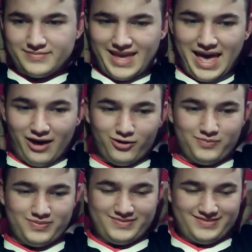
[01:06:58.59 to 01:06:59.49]
Help.
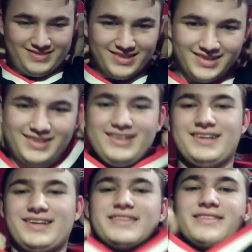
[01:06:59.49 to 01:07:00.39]

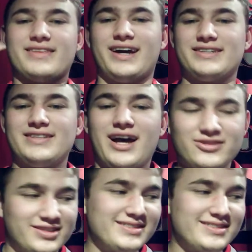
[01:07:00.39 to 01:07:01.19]
Guys, now it's in